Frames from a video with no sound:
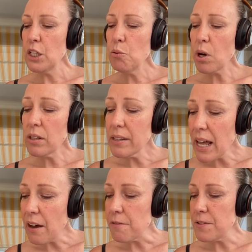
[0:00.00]
You are
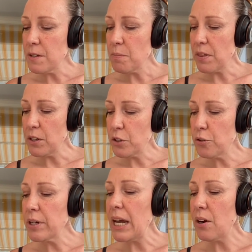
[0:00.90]
loved by the
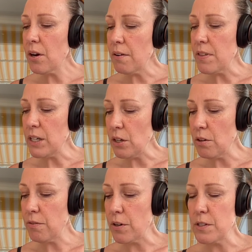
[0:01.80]
creator of the
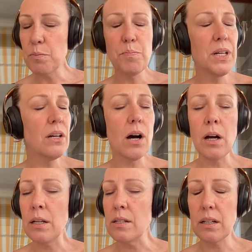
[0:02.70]
universe
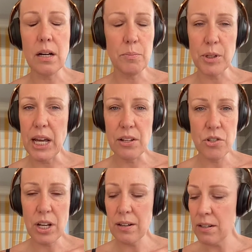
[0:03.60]
beyond
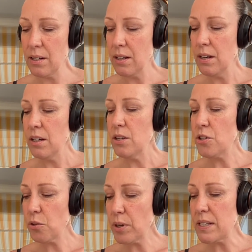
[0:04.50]
comprehension.
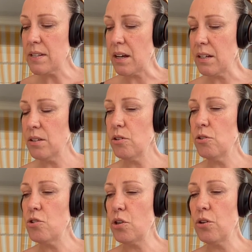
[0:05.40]
Teresa,
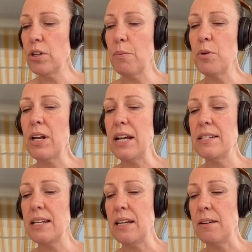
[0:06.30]
journal number
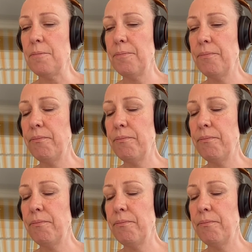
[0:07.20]
19.